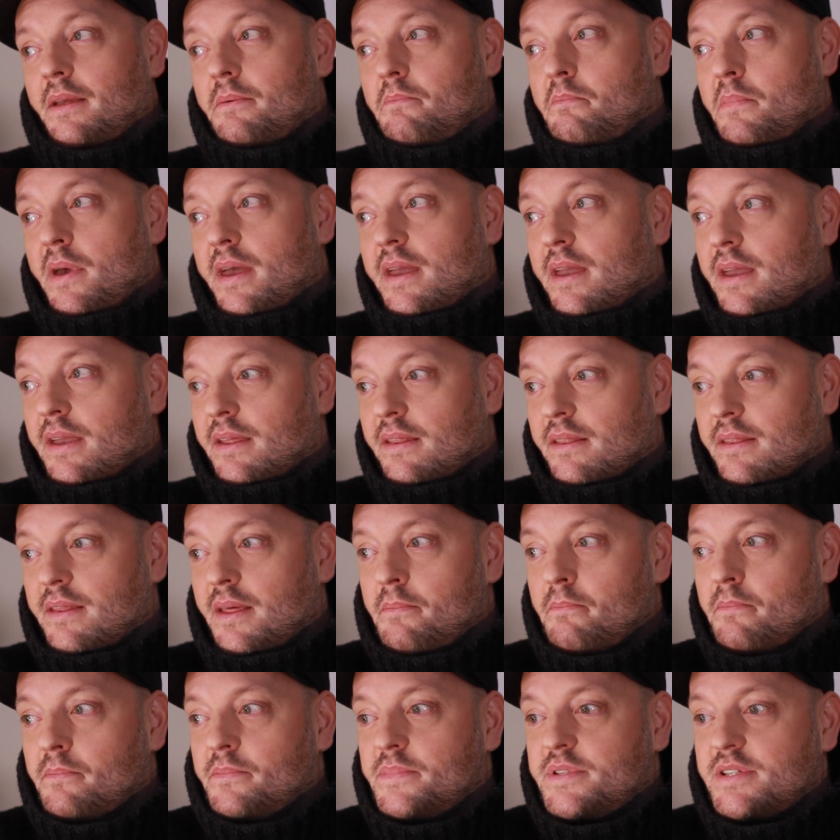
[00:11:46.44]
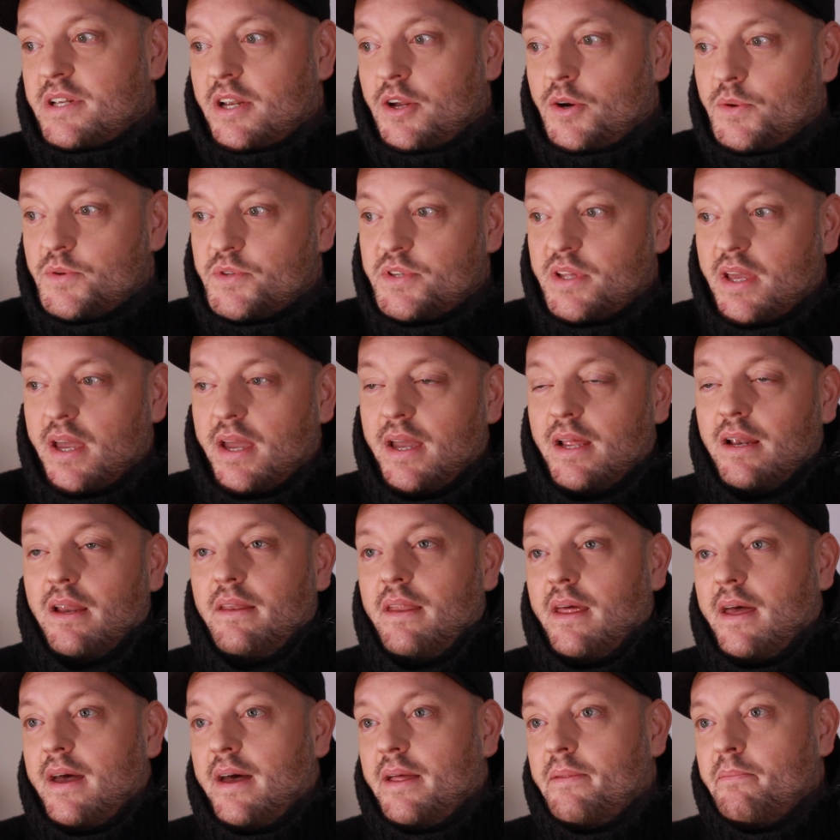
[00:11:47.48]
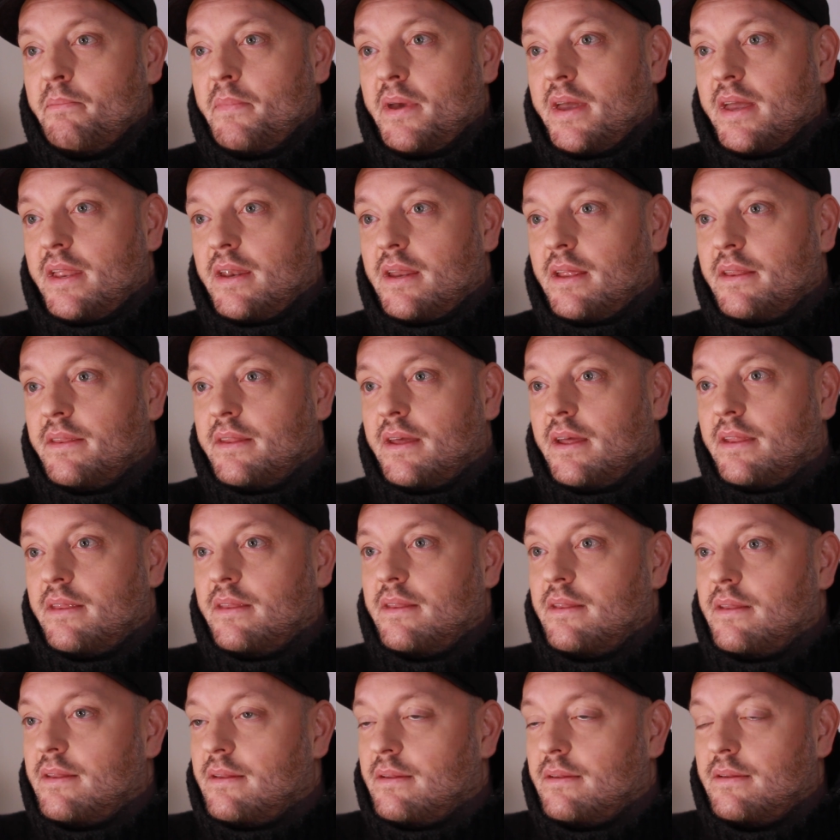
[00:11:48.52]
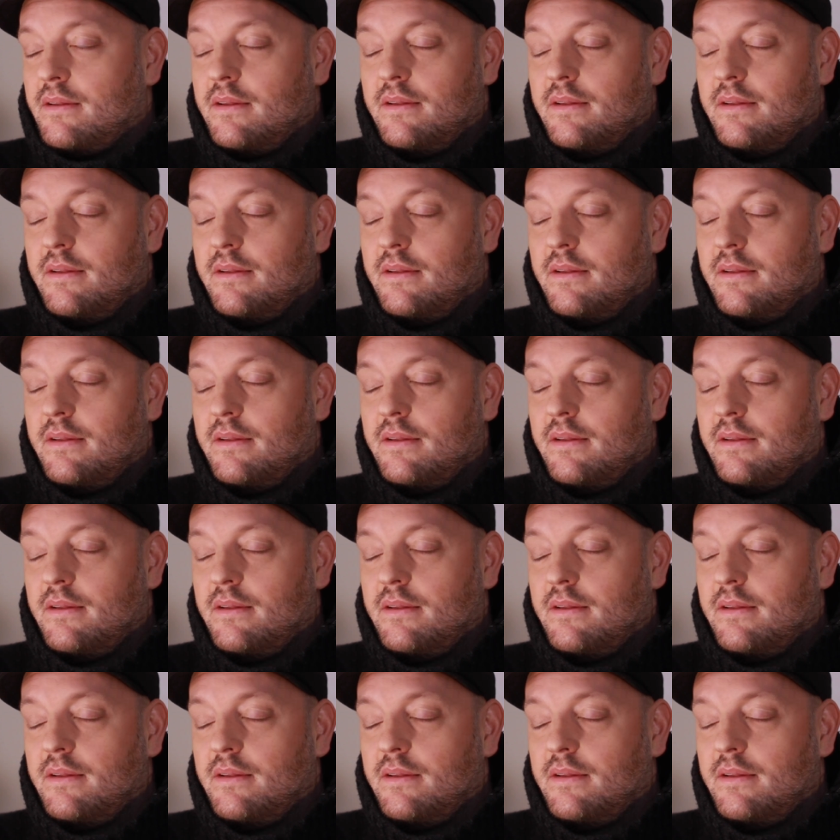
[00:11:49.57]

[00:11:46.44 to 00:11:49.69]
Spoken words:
making them slow scale and handmade, and then